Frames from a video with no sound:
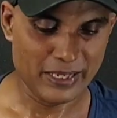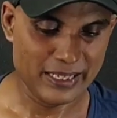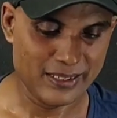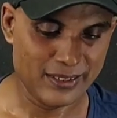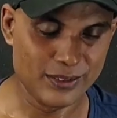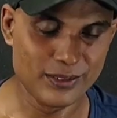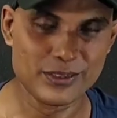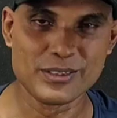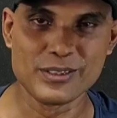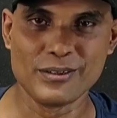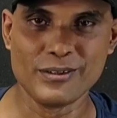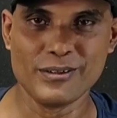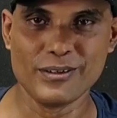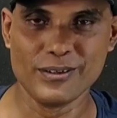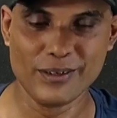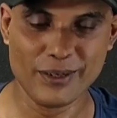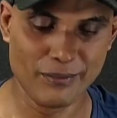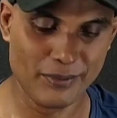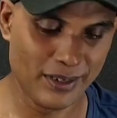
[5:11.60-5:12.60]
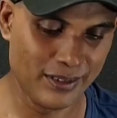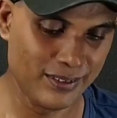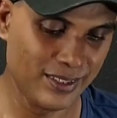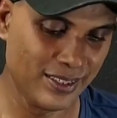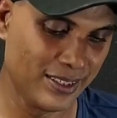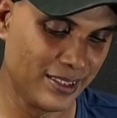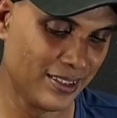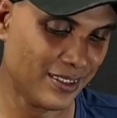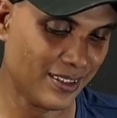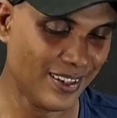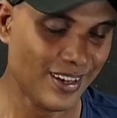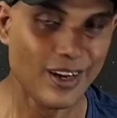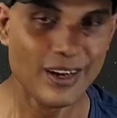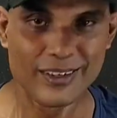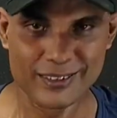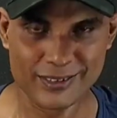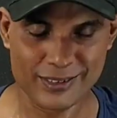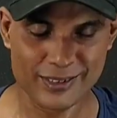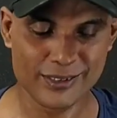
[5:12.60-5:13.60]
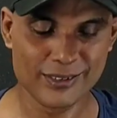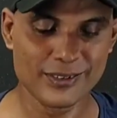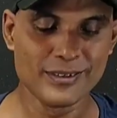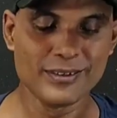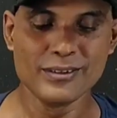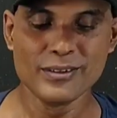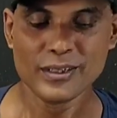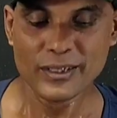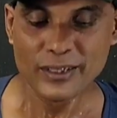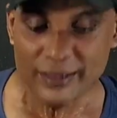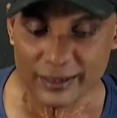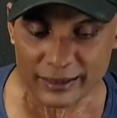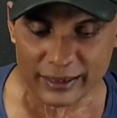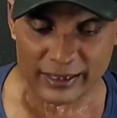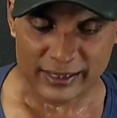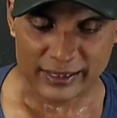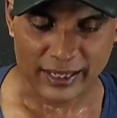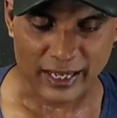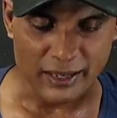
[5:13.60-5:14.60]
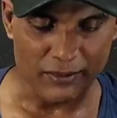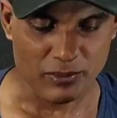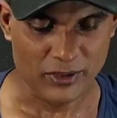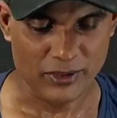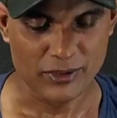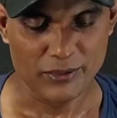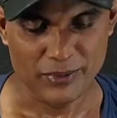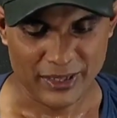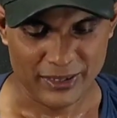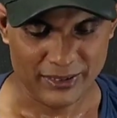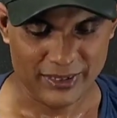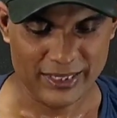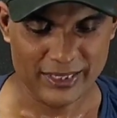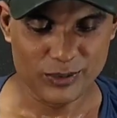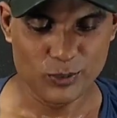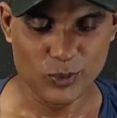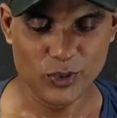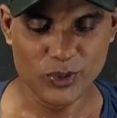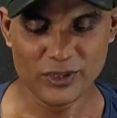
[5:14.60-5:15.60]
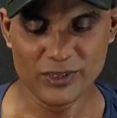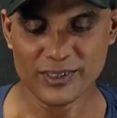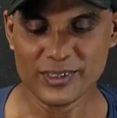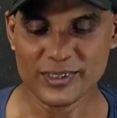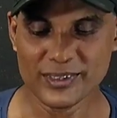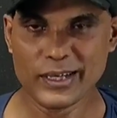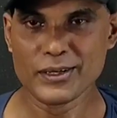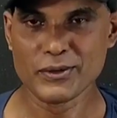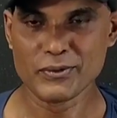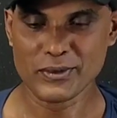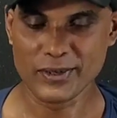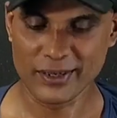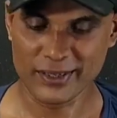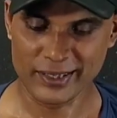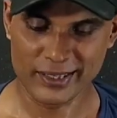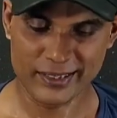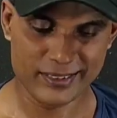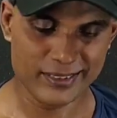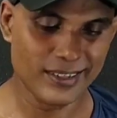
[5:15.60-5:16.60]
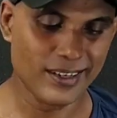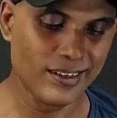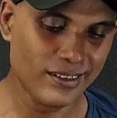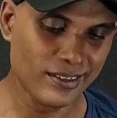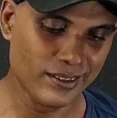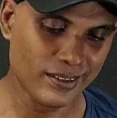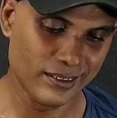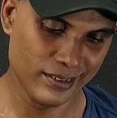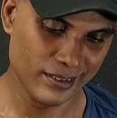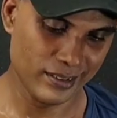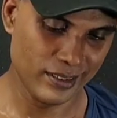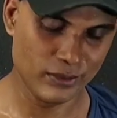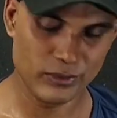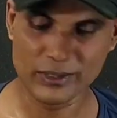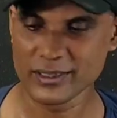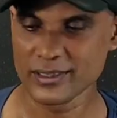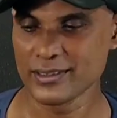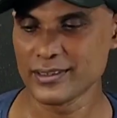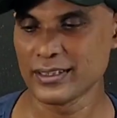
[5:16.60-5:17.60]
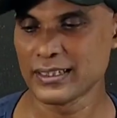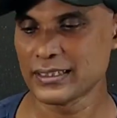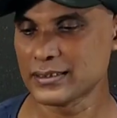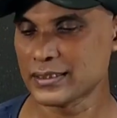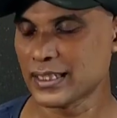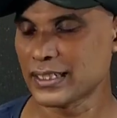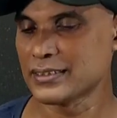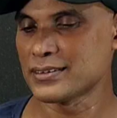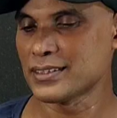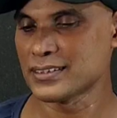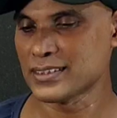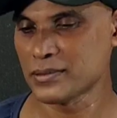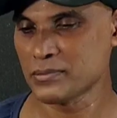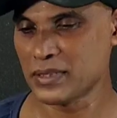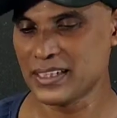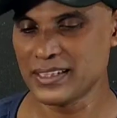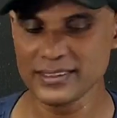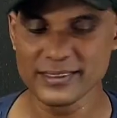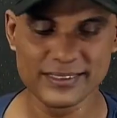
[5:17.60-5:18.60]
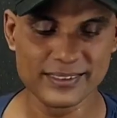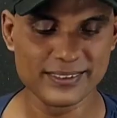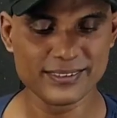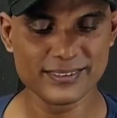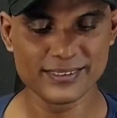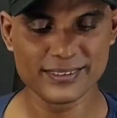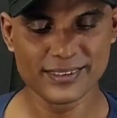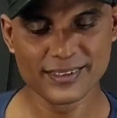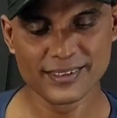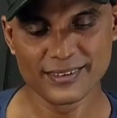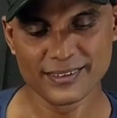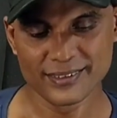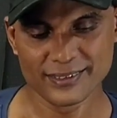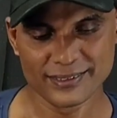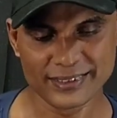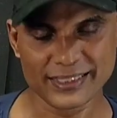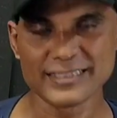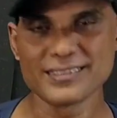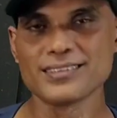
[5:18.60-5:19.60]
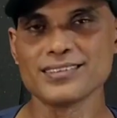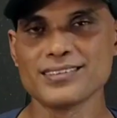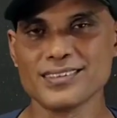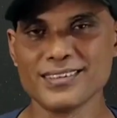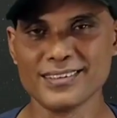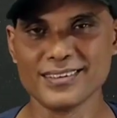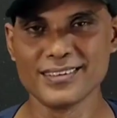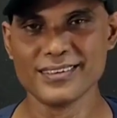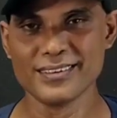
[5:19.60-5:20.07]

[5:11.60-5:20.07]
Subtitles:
me to show you about, to describe you about this board. If you are interested in such a bass, just